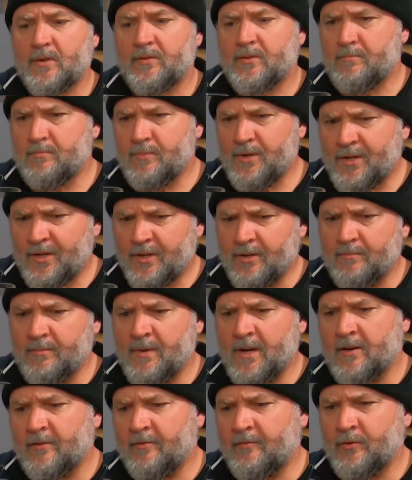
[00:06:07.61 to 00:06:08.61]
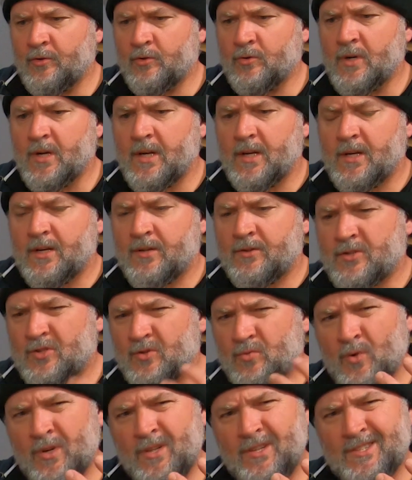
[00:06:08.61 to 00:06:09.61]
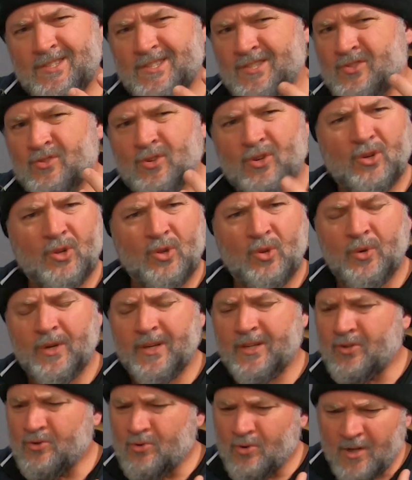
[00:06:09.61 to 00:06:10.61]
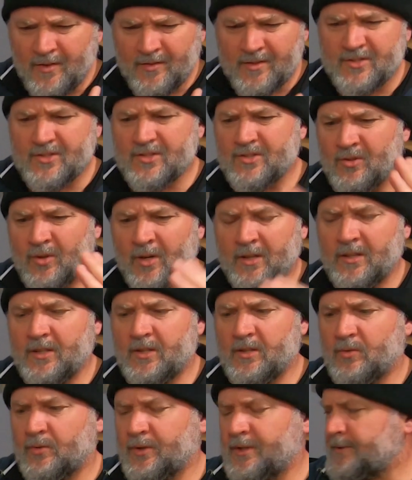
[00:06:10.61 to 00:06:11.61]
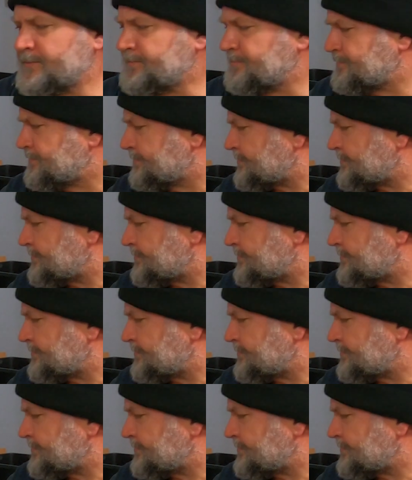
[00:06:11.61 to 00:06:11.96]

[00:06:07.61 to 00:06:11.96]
The medium mouthfeel, the sweetness is not cloying, not even slightly cloying.